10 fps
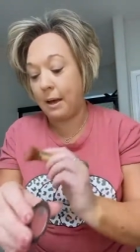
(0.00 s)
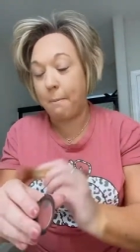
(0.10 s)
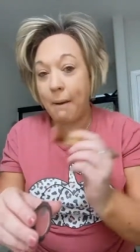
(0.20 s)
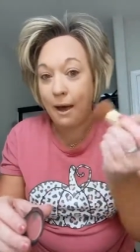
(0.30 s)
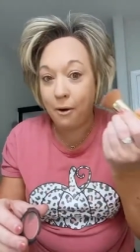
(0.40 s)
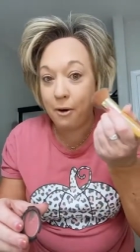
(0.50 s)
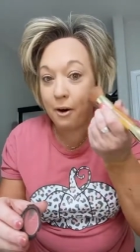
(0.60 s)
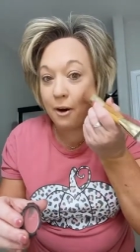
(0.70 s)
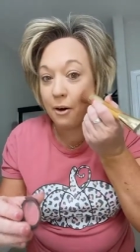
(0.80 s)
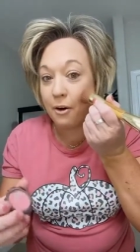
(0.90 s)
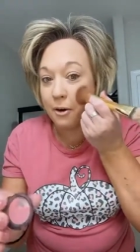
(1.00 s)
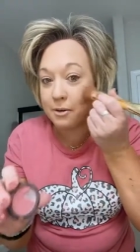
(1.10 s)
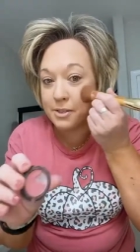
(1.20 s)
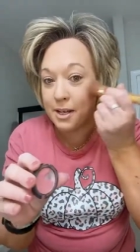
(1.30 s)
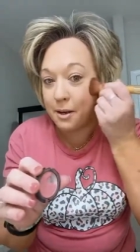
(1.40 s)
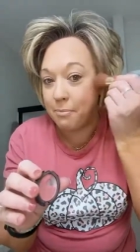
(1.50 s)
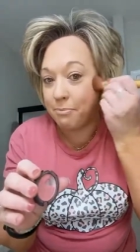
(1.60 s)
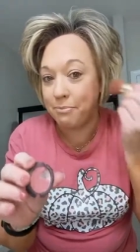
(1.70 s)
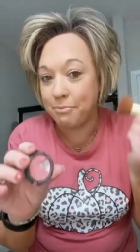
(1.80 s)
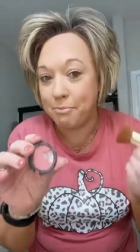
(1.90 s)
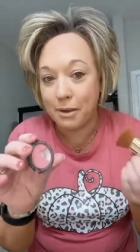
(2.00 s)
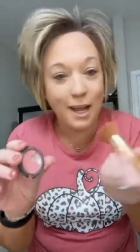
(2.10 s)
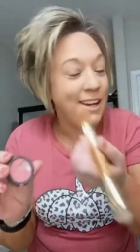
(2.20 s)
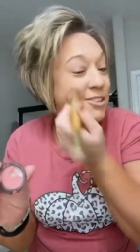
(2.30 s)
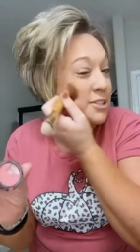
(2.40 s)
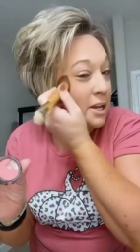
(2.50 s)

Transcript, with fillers: powder or some blush.